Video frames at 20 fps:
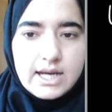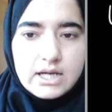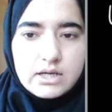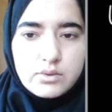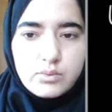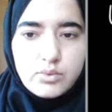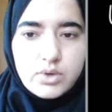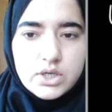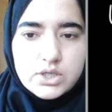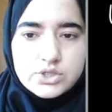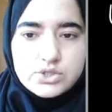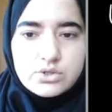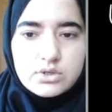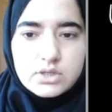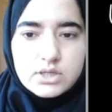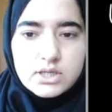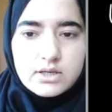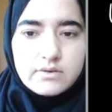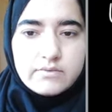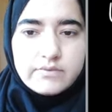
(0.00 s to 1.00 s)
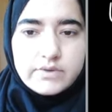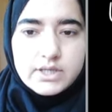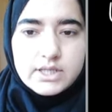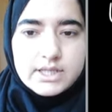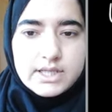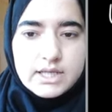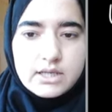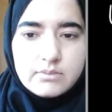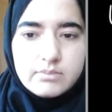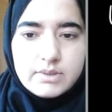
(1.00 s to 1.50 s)
and kwashiorkor will
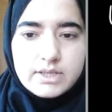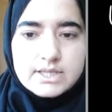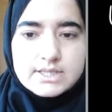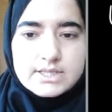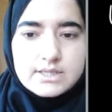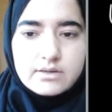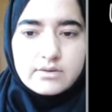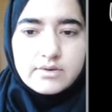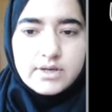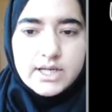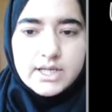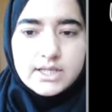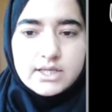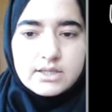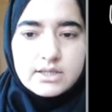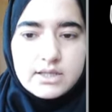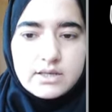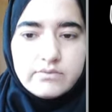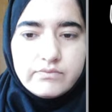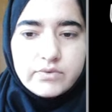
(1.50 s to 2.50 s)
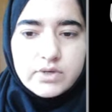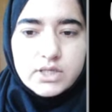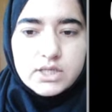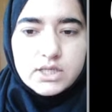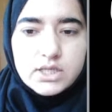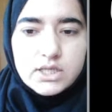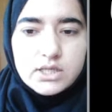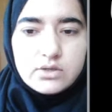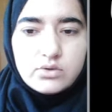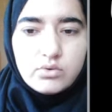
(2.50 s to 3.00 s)
take place in greater than 1
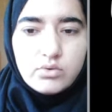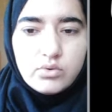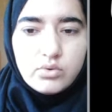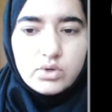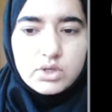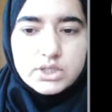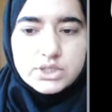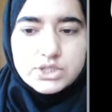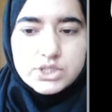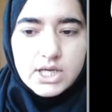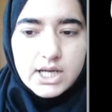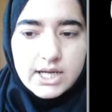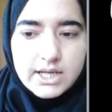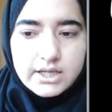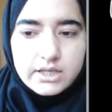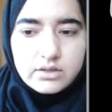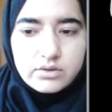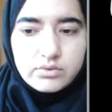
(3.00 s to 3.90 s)
year old child.